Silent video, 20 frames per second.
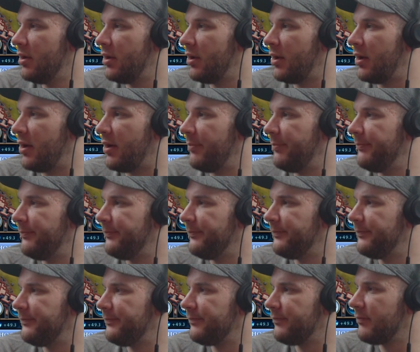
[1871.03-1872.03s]

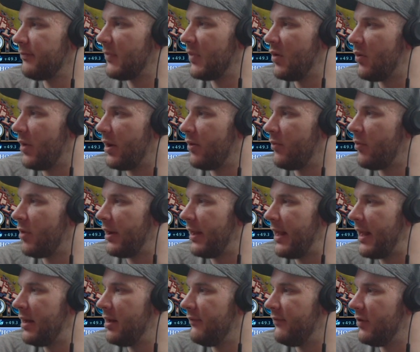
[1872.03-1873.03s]
No, I don't want
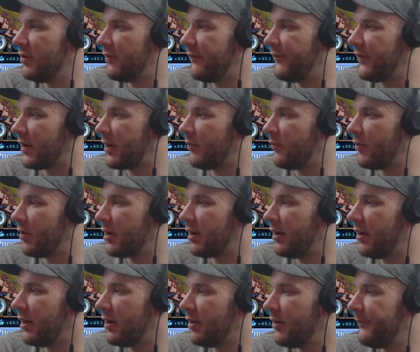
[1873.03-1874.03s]
any of you to fucking work
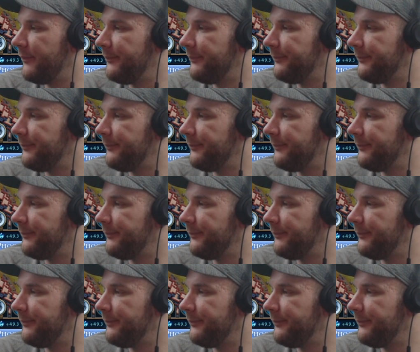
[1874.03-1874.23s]
in there.